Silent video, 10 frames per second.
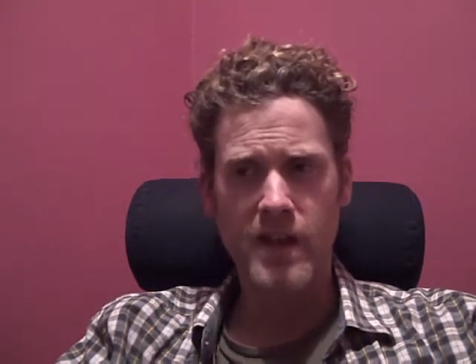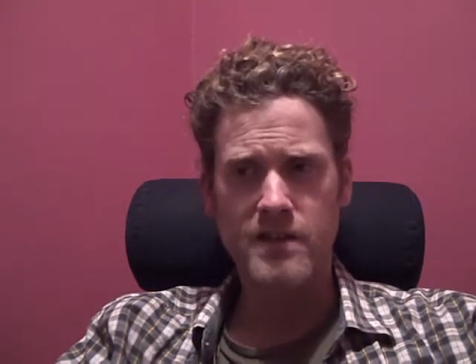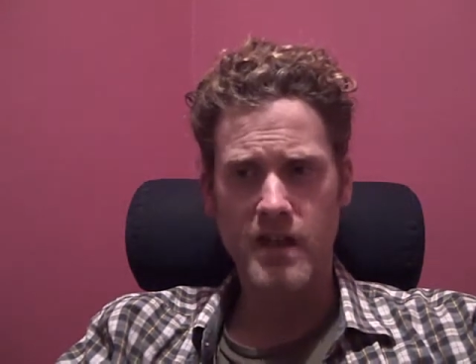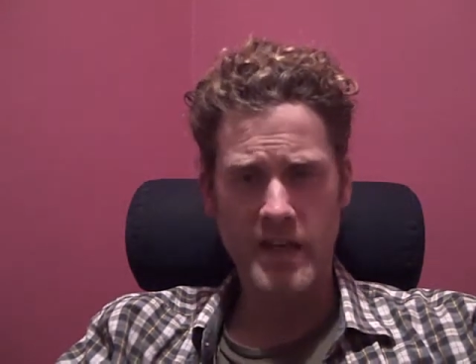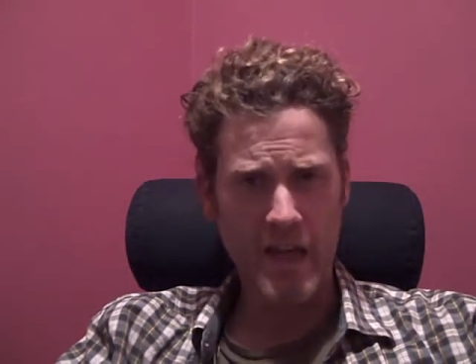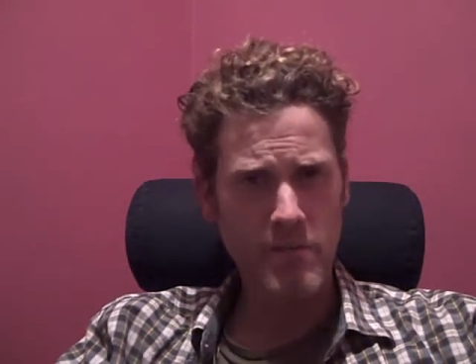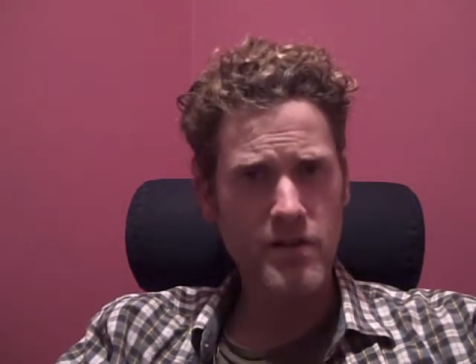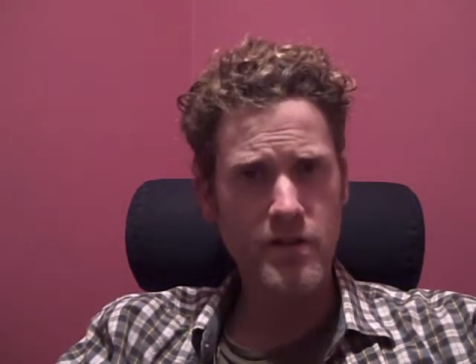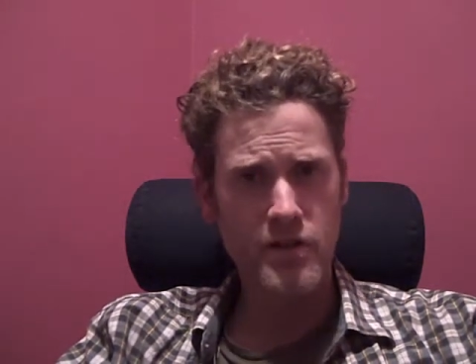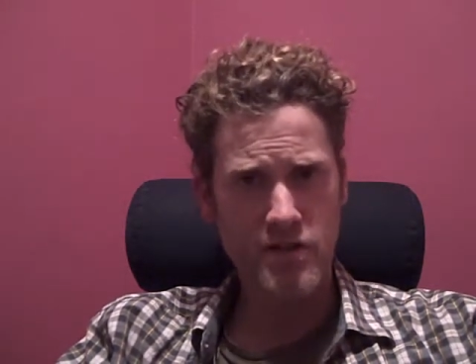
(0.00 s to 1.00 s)
is I'm going to keep
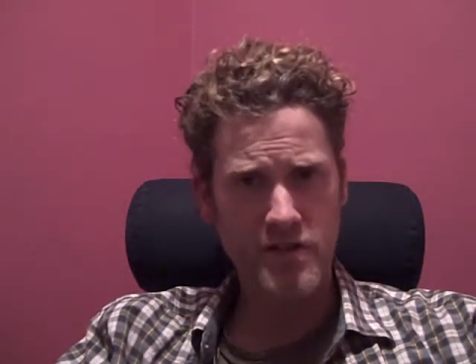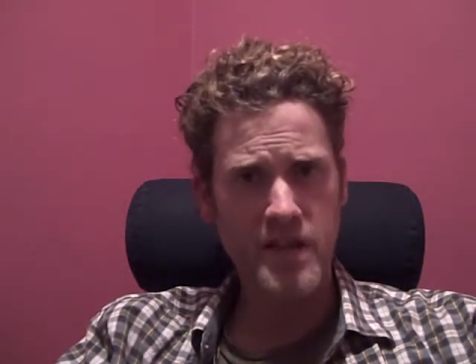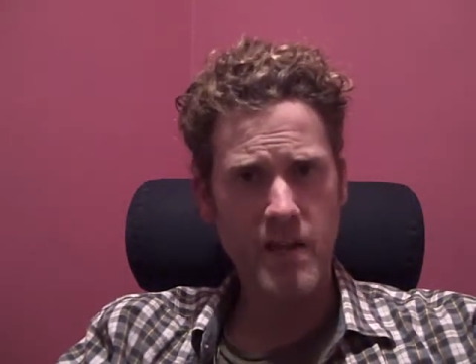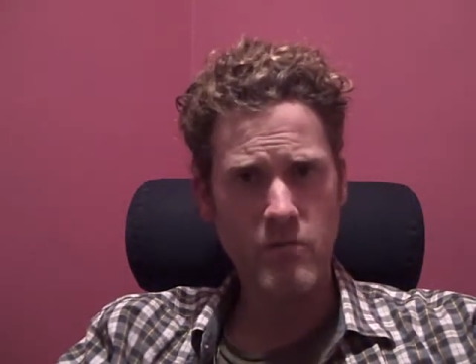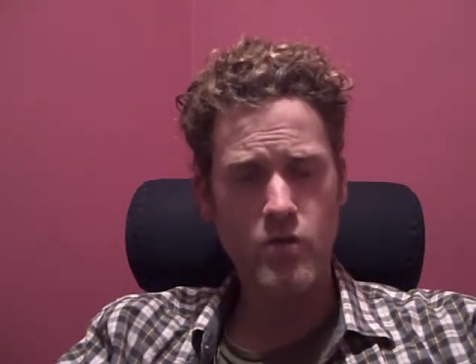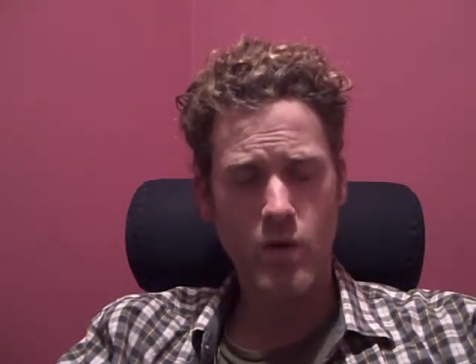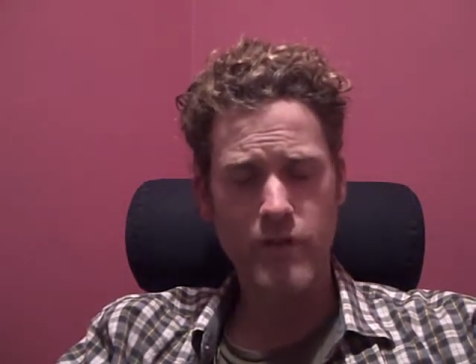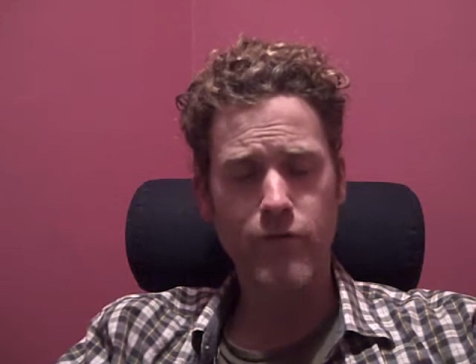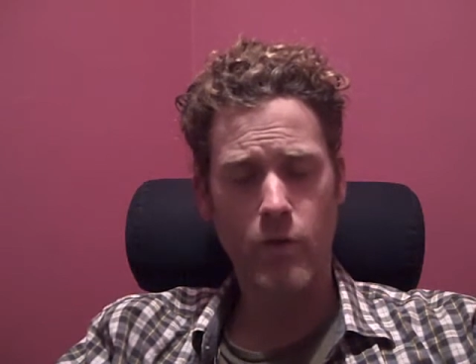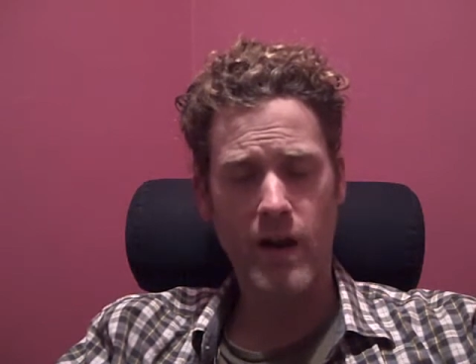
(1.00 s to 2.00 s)
to the same
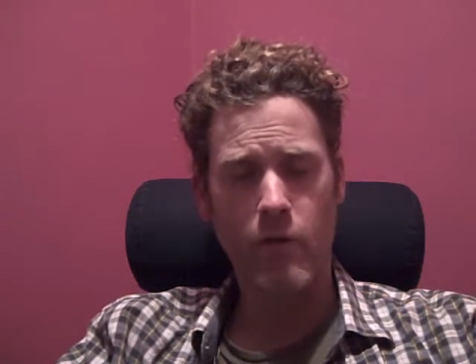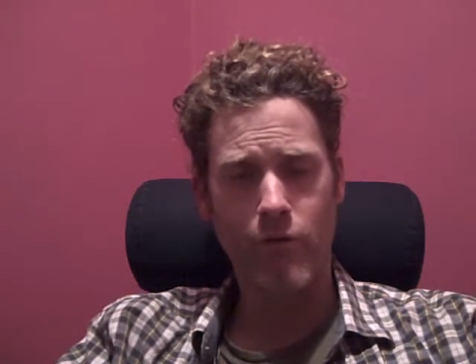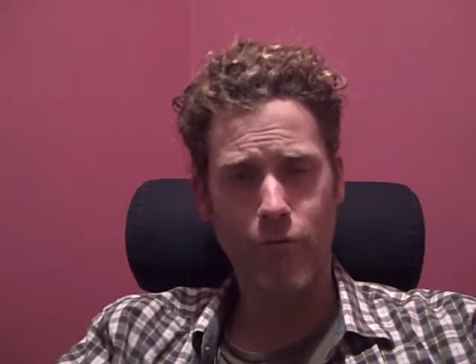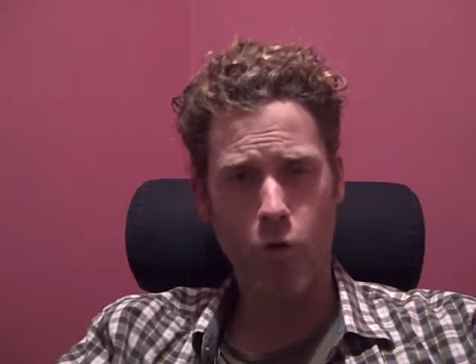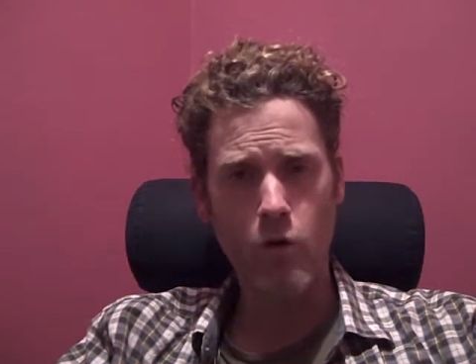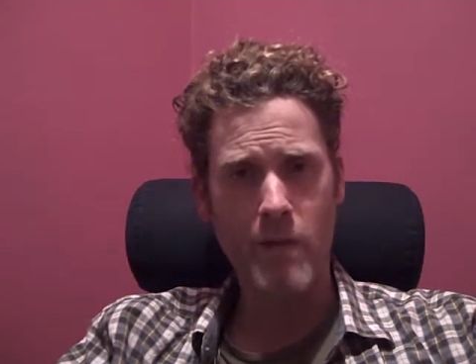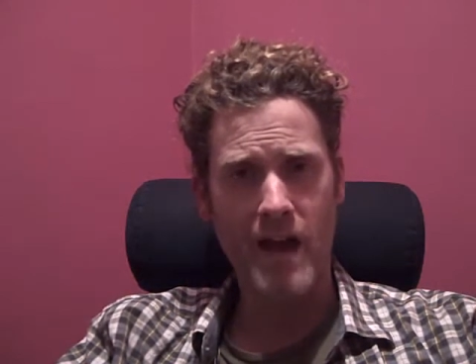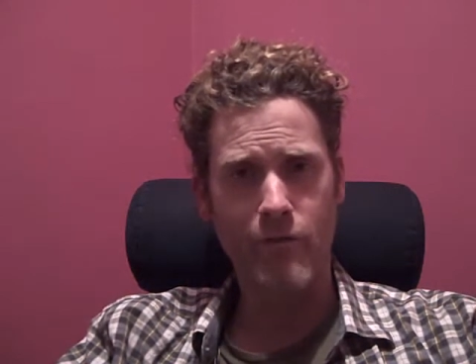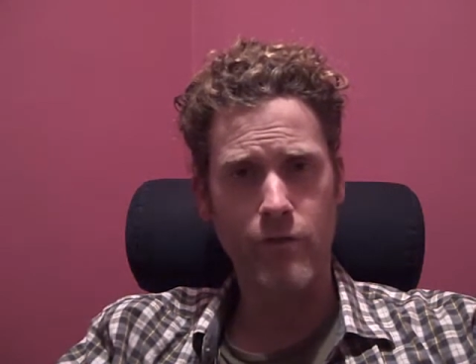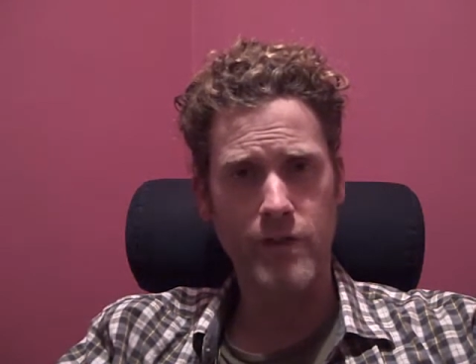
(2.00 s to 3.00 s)
24-hour
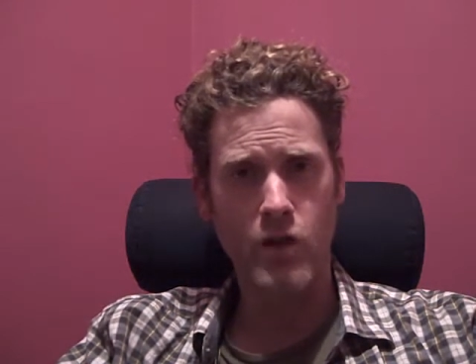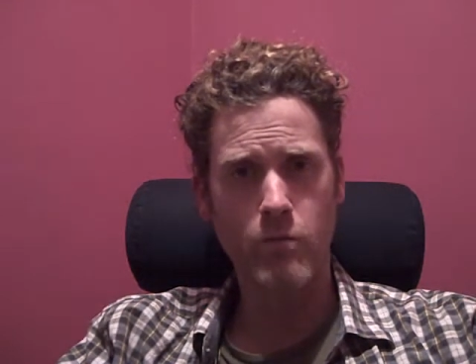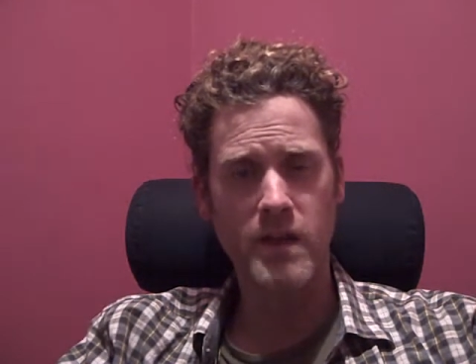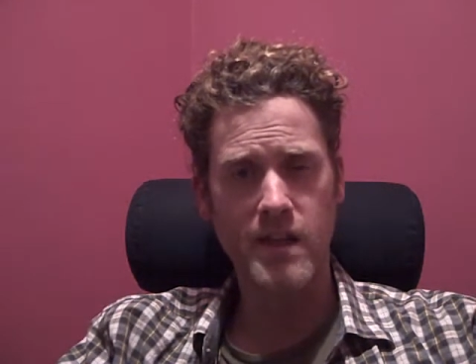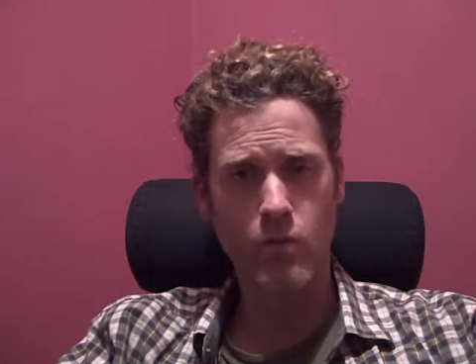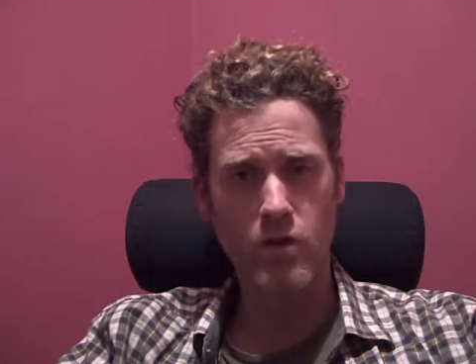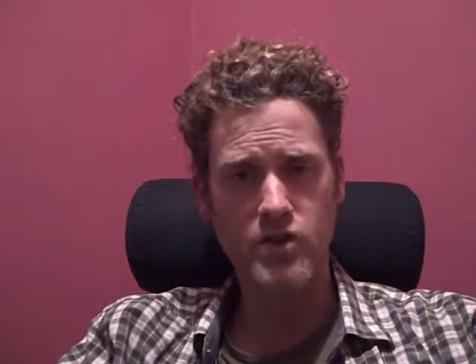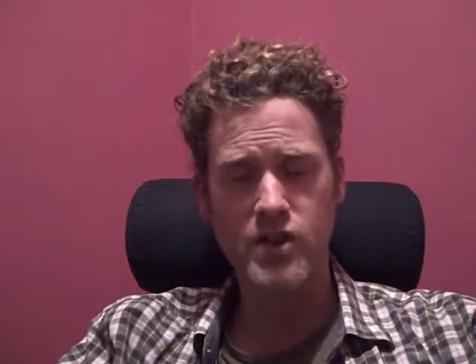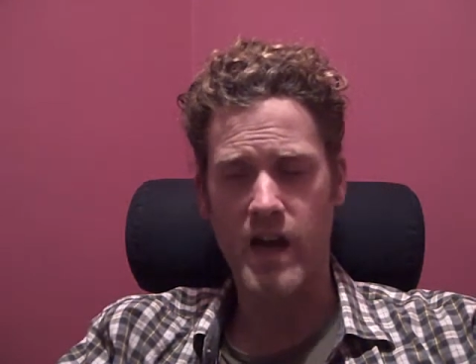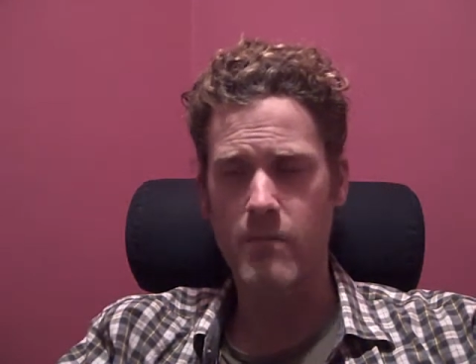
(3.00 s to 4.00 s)
format for the OBE
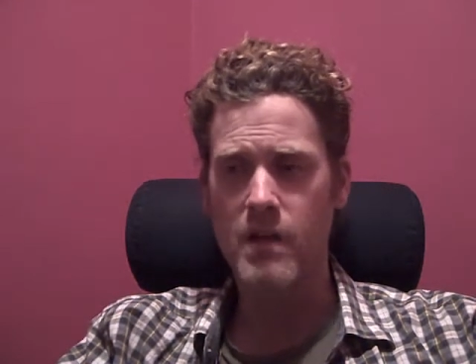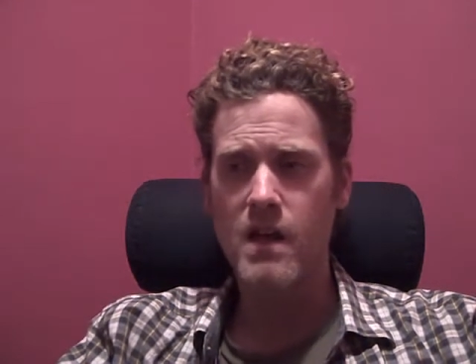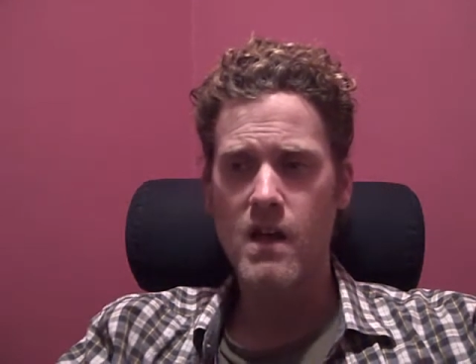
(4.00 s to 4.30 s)
workshop,